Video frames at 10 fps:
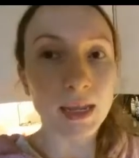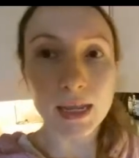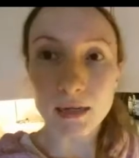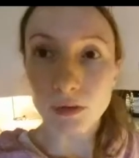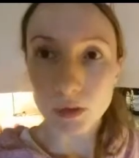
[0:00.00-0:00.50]

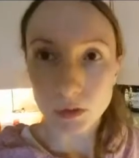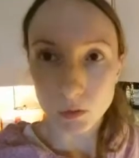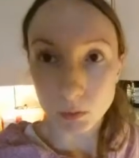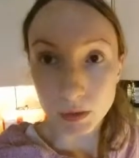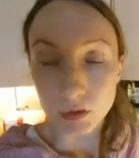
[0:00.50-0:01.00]
anything
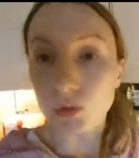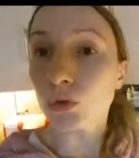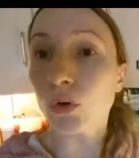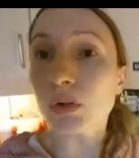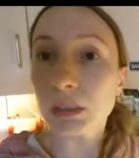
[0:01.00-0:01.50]
you wish,
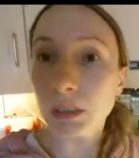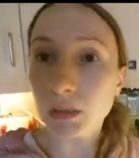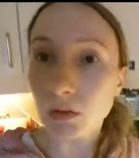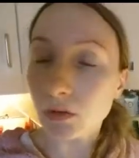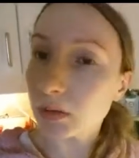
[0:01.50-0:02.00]

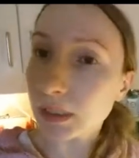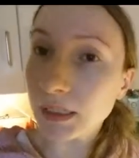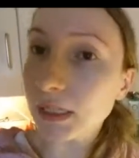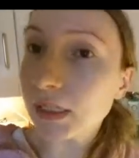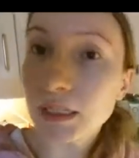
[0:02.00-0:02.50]
chocolate on
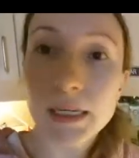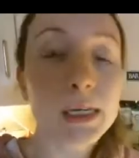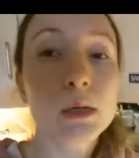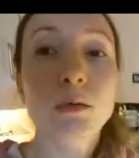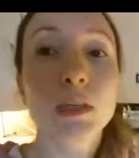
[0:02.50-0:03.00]
it,
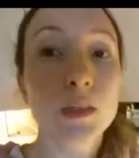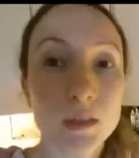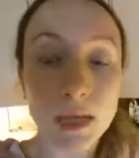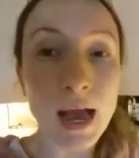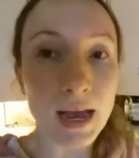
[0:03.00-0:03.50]
kiwis.